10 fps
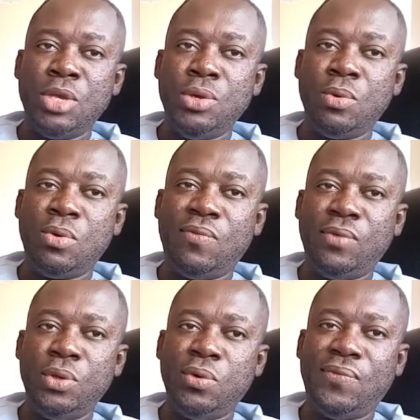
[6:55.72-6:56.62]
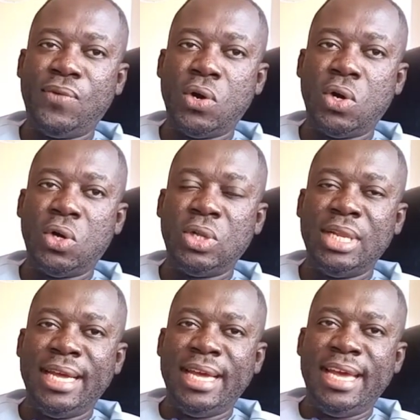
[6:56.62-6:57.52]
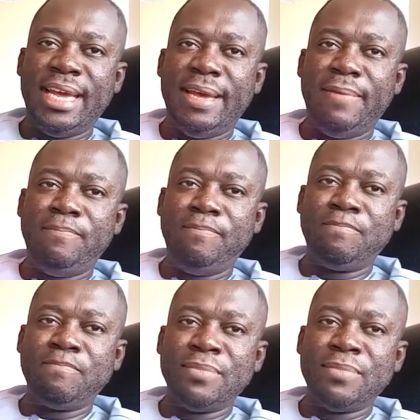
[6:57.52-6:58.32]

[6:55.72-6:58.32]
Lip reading: you will fall to